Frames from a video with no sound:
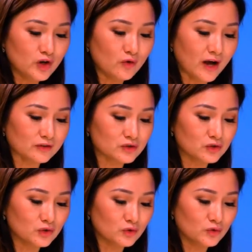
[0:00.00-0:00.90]
know how to
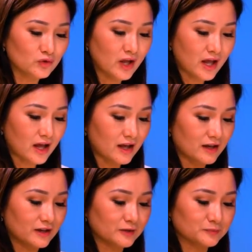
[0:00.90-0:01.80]
do
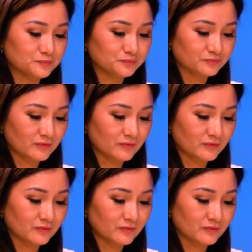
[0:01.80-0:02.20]
um,